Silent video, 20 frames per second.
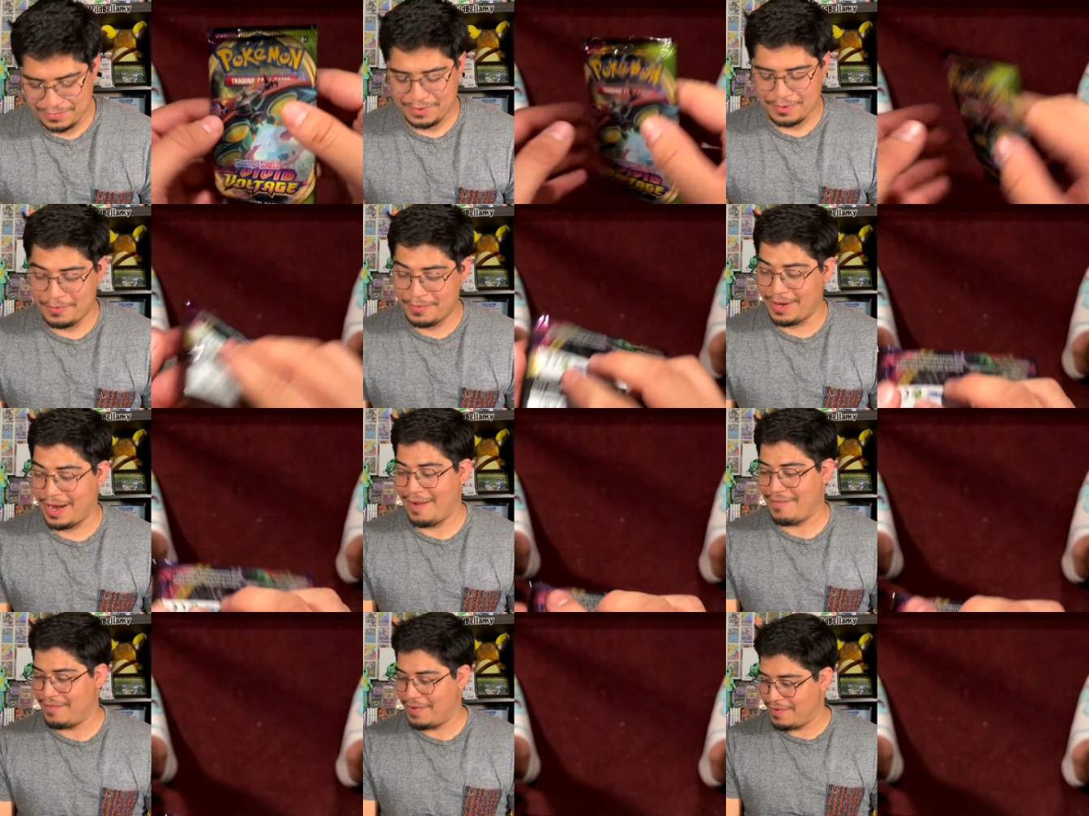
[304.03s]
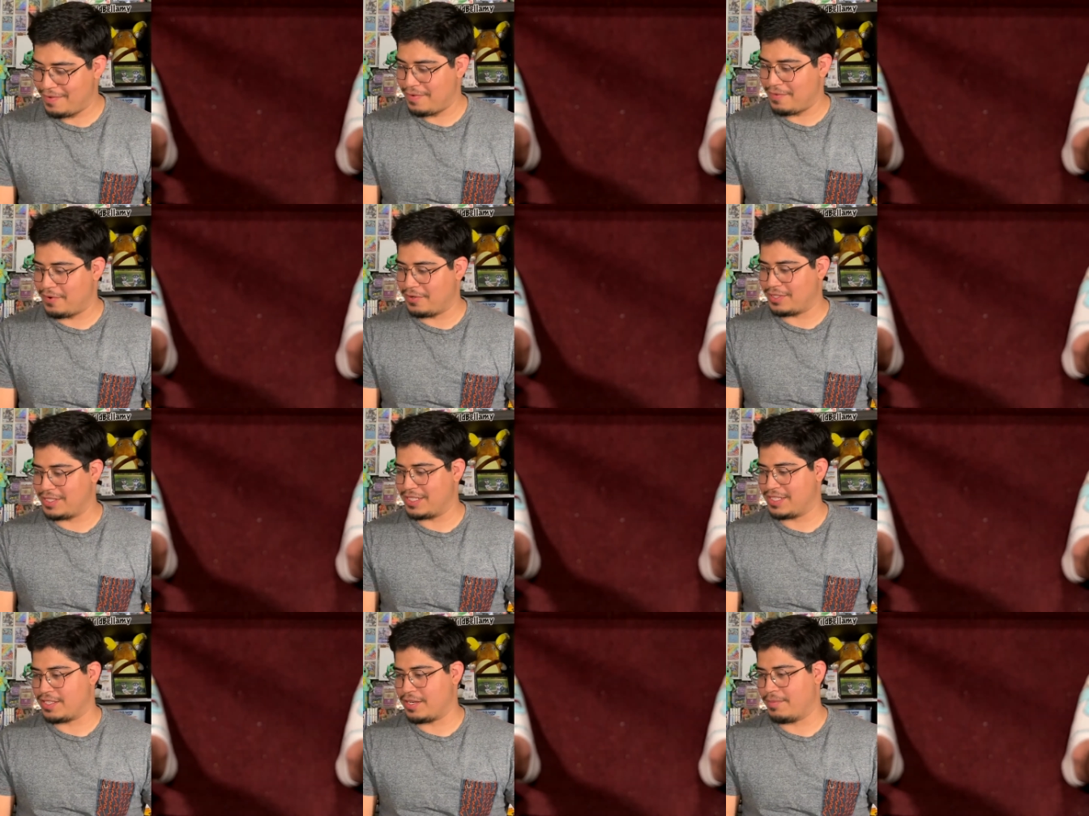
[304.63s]
We got Vivid
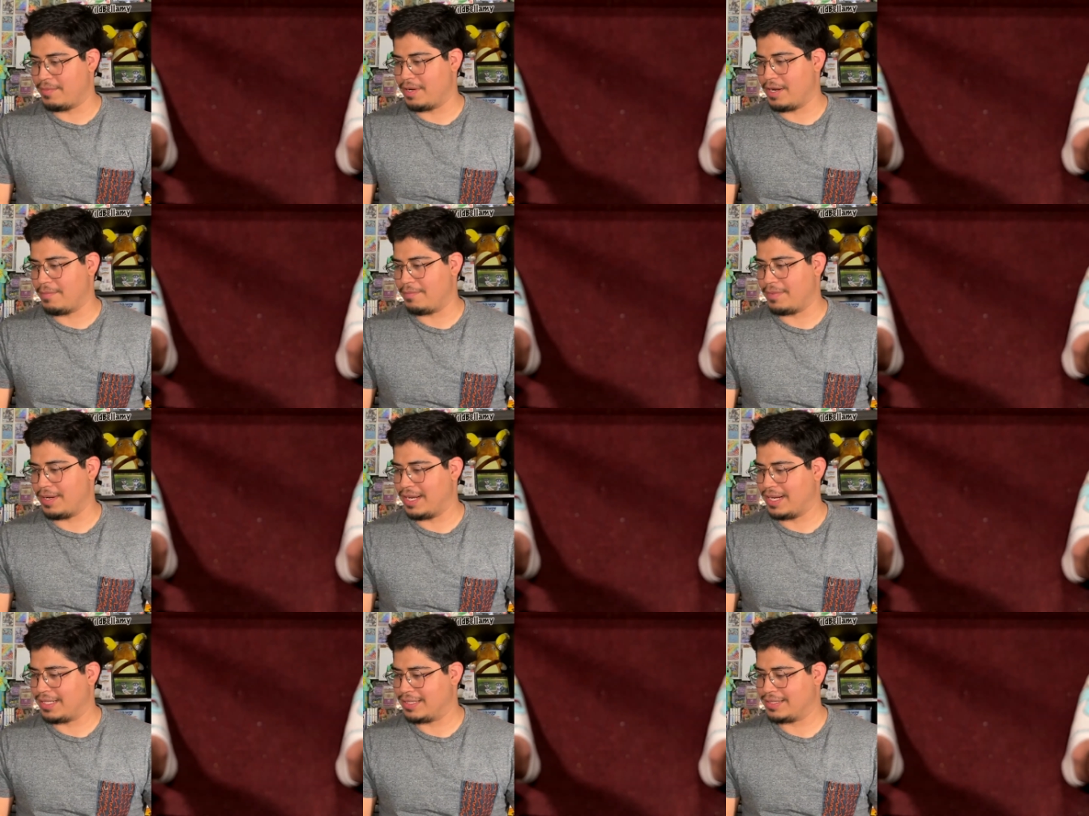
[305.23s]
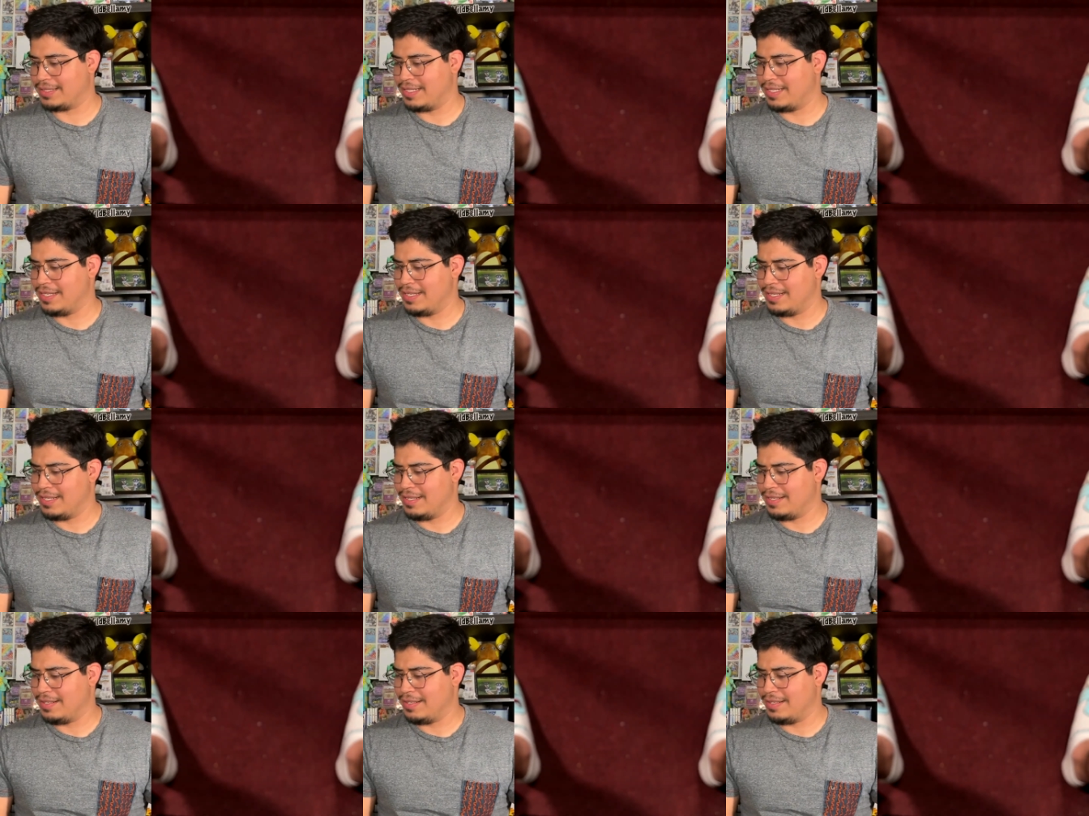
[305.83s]
Voltage coming up next.